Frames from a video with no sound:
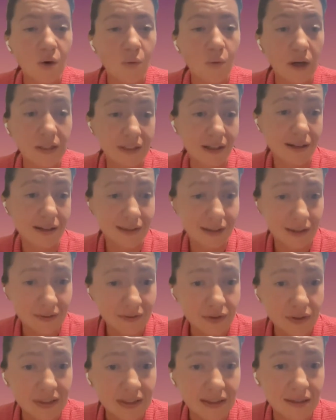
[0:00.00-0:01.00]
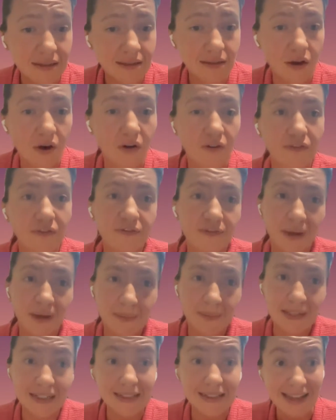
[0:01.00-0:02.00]
What are the influences of
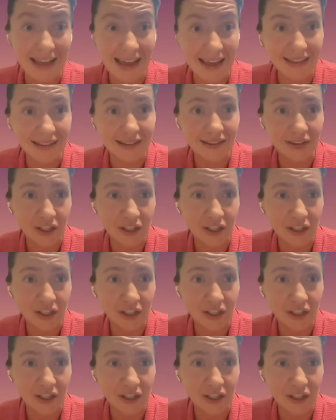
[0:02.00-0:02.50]
families and